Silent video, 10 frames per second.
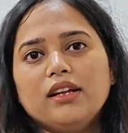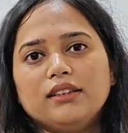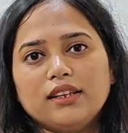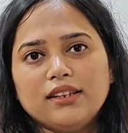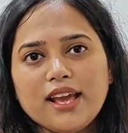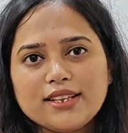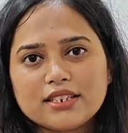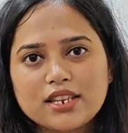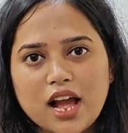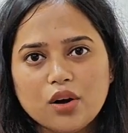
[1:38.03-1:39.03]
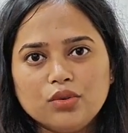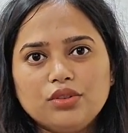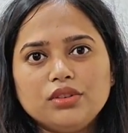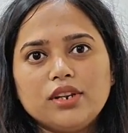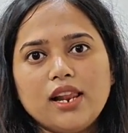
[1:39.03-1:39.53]
the next
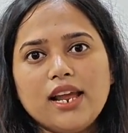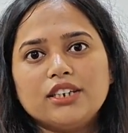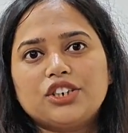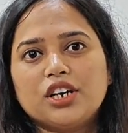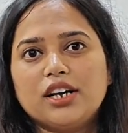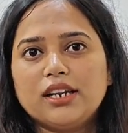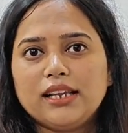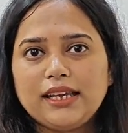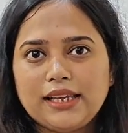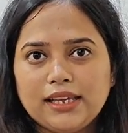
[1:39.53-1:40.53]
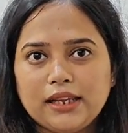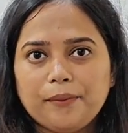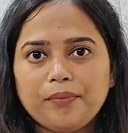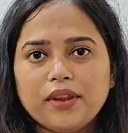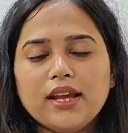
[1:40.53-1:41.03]
sound, the letter E.
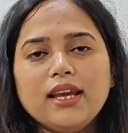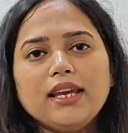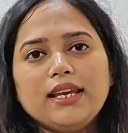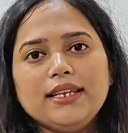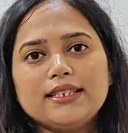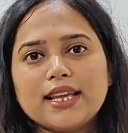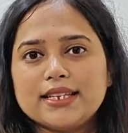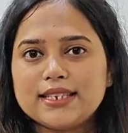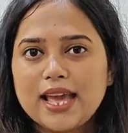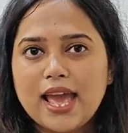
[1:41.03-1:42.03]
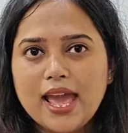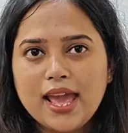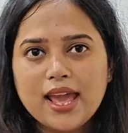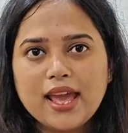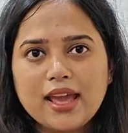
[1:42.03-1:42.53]
E says
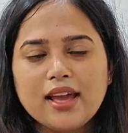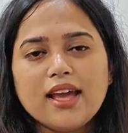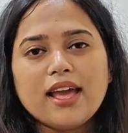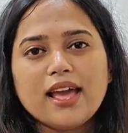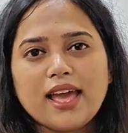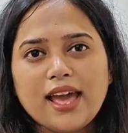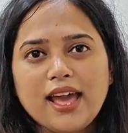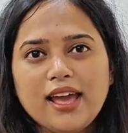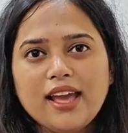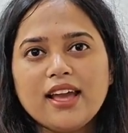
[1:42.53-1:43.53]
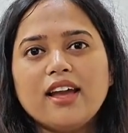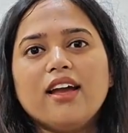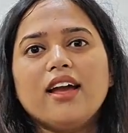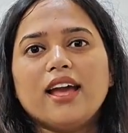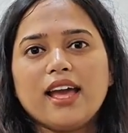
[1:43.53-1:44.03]
eh, eh,
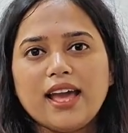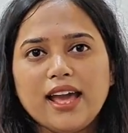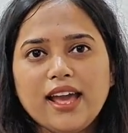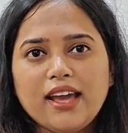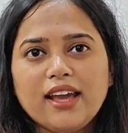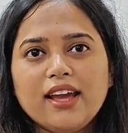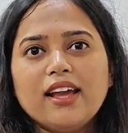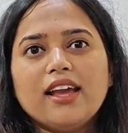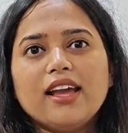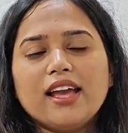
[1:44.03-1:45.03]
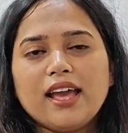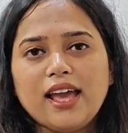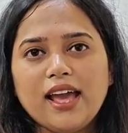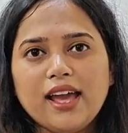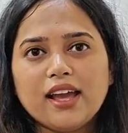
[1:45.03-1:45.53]
eh,
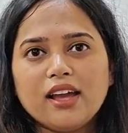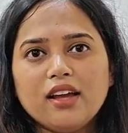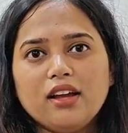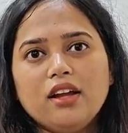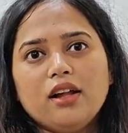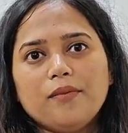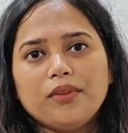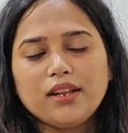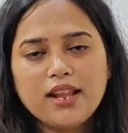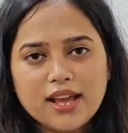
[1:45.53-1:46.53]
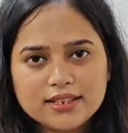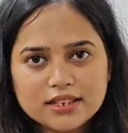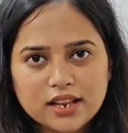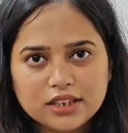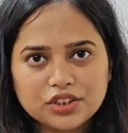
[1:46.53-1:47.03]
eh. The
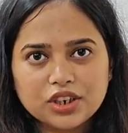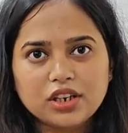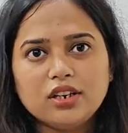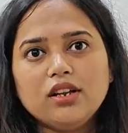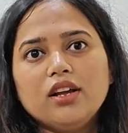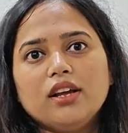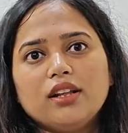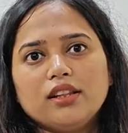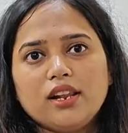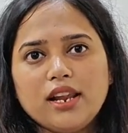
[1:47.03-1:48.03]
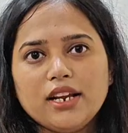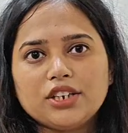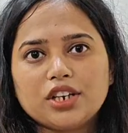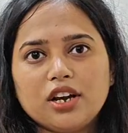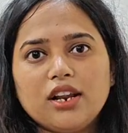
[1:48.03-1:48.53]
next letter, the
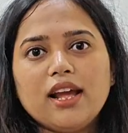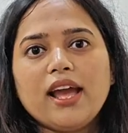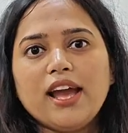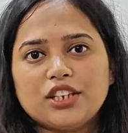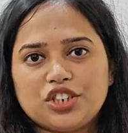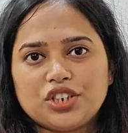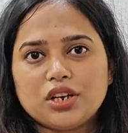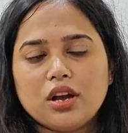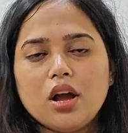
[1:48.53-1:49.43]
letter H.